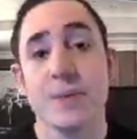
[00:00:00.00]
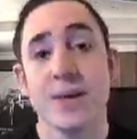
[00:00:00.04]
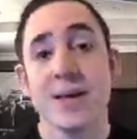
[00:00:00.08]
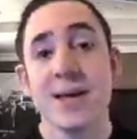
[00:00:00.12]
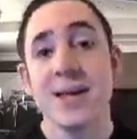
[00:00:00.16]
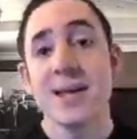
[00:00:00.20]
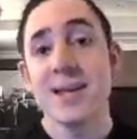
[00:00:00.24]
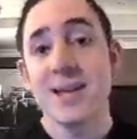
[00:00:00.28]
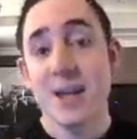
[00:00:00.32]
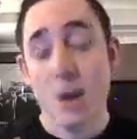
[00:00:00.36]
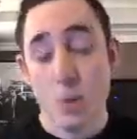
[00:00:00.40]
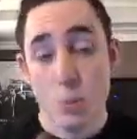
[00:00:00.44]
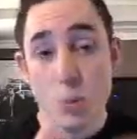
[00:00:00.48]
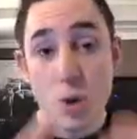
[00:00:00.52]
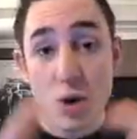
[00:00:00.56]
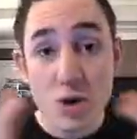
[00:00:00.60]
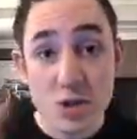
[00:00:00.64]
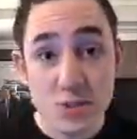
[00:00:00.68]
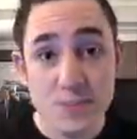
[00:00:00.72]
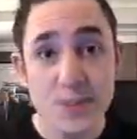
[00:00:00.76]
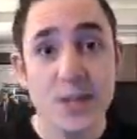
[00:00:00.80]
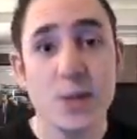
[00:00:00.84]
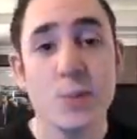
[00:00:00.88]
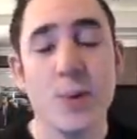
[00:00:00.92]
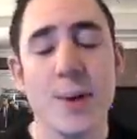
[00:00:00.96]
Now, whilst melee
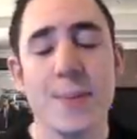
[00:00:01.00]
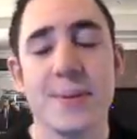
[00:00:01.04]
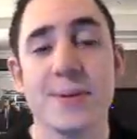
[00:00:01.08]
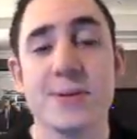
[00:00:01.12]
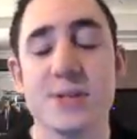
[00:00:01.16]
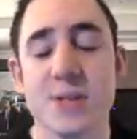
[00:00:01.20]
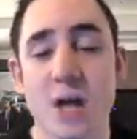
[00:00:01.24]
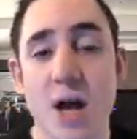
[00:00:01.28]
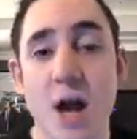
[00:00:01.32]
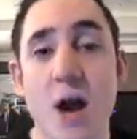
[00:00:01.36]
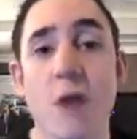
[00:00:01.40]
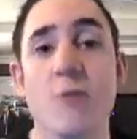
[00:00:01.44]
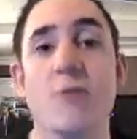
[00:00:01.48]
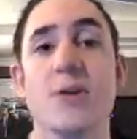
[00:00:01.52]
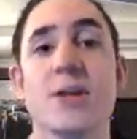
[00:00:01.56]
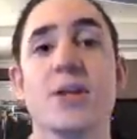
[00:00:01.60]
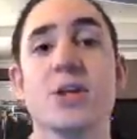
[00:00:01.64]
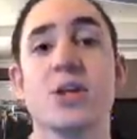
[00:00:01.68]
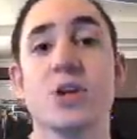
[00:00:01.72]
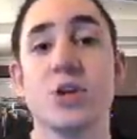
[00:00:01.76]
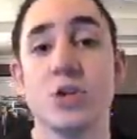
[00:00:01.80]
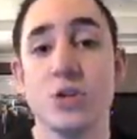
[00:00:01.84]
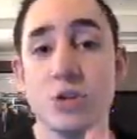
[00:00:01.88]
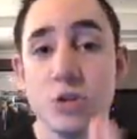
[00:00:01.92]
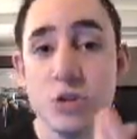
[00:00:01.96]
weapons are really good
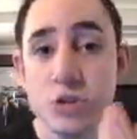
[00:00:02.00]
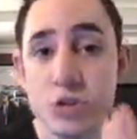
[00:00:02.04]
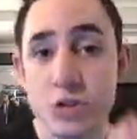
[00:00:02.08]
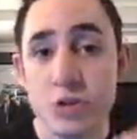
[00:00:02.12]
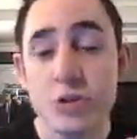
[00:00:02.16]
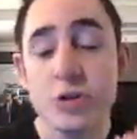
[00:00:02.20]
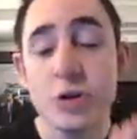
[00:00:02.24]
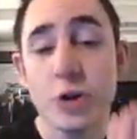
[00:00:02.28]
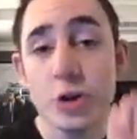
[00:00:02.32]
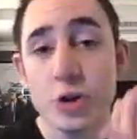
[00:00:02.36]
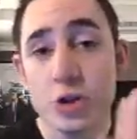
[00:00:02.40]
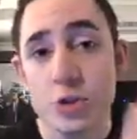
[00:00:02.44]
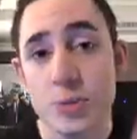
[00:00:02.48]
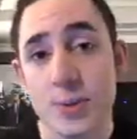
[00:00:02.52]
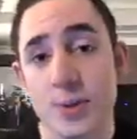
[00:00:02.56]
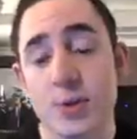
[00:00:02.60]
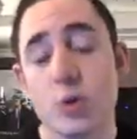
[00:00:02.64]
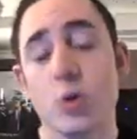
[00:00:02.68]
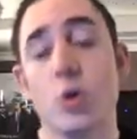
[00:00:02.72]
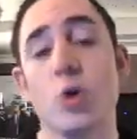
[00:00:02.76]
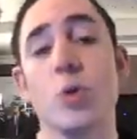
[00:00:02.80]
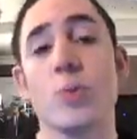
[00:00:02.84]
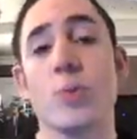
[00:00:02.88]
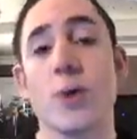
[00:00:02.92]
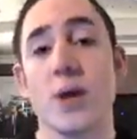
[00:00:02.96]
and you should look to
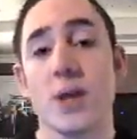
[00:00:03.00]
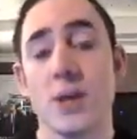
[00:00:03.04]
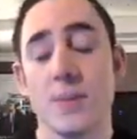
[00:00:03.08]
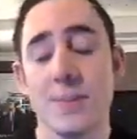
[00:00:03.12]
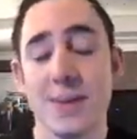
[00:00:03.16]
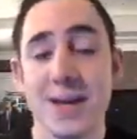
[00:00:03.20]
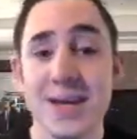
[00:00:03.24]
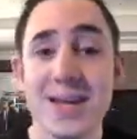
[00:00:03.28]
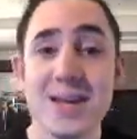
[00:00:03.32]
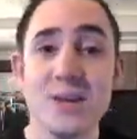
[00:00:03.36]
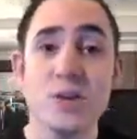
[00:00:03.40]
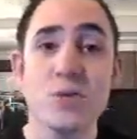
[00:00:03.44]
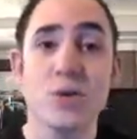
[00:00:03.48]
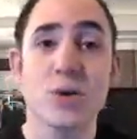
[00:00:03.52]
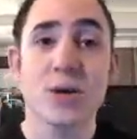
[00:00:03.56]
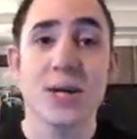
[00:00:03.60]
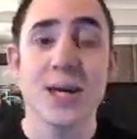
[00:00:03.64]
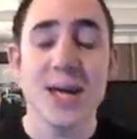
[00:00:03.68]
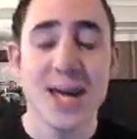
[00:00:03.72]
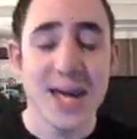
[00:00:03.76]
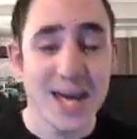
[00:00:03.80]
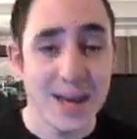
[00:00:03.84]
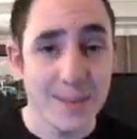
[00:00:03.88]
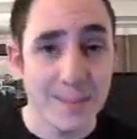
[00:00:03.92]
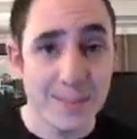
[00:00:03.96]
incorporate them in your kit
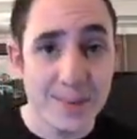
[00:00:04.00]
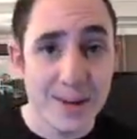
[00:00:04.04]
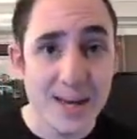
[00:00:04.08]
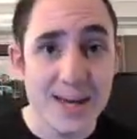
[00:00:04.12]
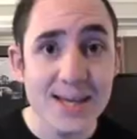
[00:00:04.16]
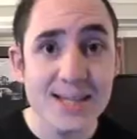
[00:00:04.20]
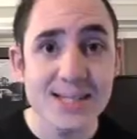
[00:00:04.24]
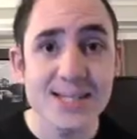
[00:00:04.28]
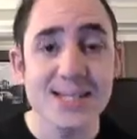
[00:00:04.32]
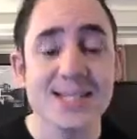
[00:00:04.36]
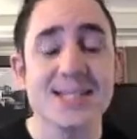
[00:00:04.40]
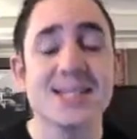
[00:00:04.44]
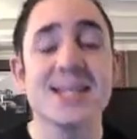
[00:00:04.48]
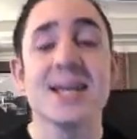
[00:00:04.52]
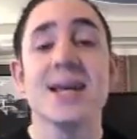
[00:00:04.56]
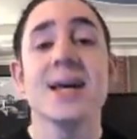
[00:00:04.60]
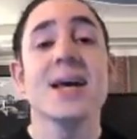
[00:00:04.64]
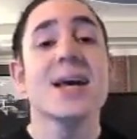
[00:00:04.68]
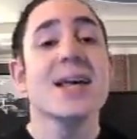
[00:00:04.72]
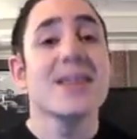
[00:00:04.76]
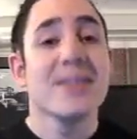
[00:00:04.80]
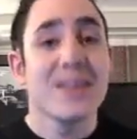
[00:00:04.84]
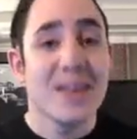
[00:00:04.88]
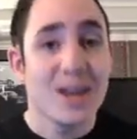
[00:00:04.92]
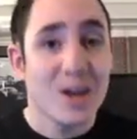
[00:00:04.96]
in places,
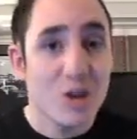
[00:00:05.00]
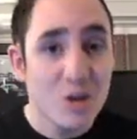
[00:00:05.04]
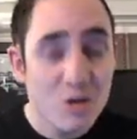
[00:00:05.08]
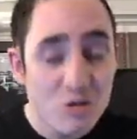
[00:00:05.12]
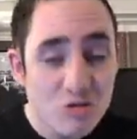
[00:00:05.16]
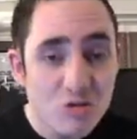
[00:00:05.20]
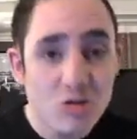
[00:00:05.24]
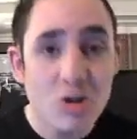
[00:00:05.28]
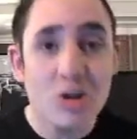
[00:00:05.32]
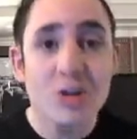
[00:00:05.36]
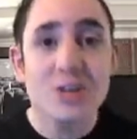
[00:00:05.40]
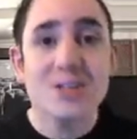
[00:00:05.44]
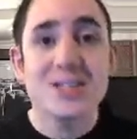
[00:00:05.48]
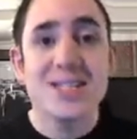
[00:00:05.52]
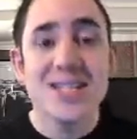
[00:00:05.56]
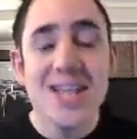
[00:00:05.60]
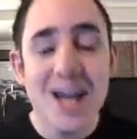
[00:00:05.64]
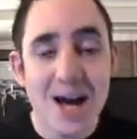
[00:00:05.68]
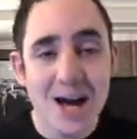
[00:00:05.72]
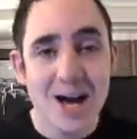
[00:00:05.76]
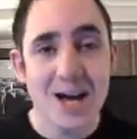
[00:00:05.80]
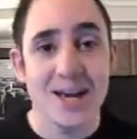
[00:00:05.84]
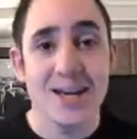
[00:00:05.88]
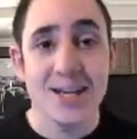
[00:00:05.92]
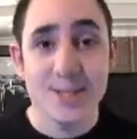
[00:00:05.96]
they are not the
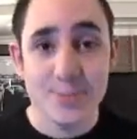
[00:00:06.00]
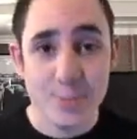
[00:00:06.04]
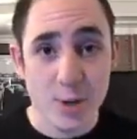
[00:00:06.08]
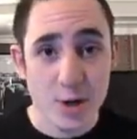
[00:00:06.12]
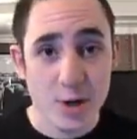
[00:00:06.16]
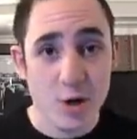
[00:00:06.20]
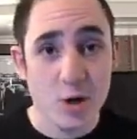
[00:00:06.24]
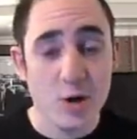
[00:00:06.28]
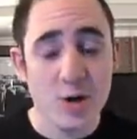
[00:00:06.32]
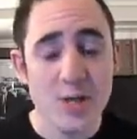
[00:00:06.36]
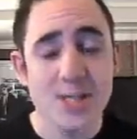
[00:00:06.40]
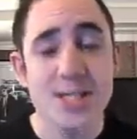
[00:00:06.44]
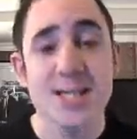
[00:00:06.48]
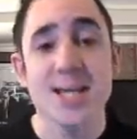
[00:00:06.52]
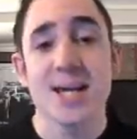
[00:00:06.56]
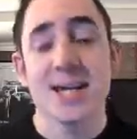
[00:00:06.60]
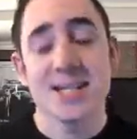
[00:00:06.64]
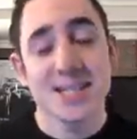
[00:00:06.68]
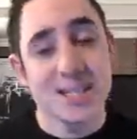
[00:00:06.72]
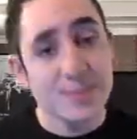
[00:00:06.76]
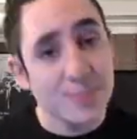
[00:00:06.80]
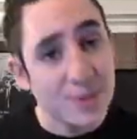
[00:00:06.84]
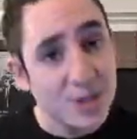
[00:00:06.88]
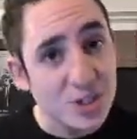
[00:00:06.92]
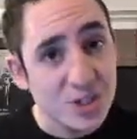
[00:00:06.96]
highest priority. I did
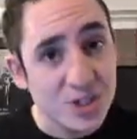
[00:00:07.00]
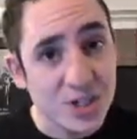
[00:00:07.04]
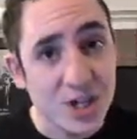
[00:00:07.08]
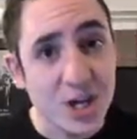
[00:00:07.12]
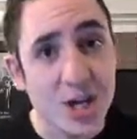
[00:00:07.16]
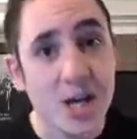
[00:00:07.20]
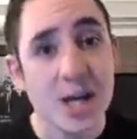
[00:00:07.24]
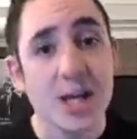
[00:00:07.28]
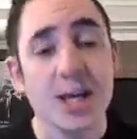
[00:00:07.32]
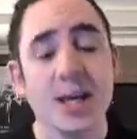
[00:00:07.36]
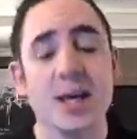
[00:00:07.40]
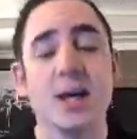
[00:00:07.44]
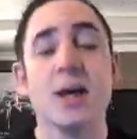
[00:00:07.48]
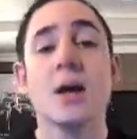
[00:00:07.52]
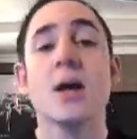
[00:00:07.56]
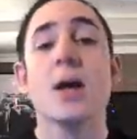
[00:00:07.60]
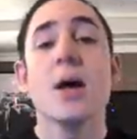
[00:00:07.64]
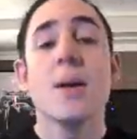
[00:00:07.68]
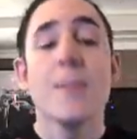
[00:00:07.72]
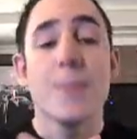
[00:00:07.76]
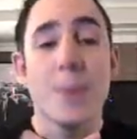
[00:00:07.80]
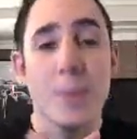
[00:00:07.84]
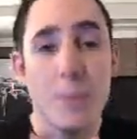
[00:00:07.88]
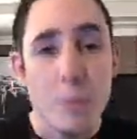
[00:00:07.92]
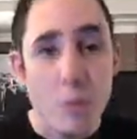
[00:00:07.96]
mention it earlier,
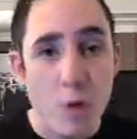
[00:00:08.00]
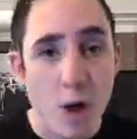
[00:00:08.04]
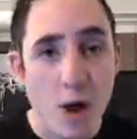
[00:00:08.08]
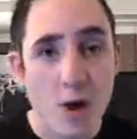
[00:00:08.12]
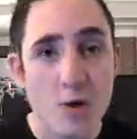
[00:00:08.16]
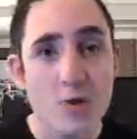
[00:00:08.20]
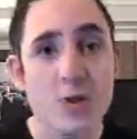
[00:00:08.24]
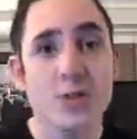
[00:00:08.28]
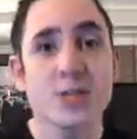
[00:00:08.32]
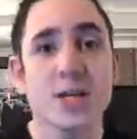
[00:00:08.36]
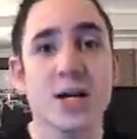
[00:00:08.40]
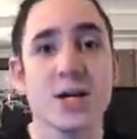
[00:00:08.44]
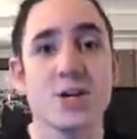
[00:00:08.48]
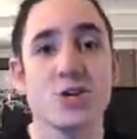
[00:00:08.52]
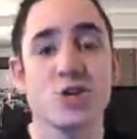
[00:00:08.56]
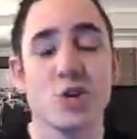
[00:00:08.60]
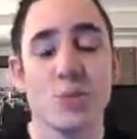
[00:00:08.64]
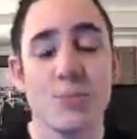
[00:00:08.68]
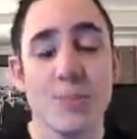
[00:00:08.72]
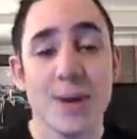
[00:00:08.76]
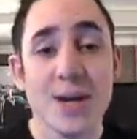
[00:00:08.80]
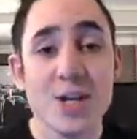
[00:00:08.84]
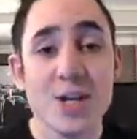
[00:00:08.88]
but prioritize your major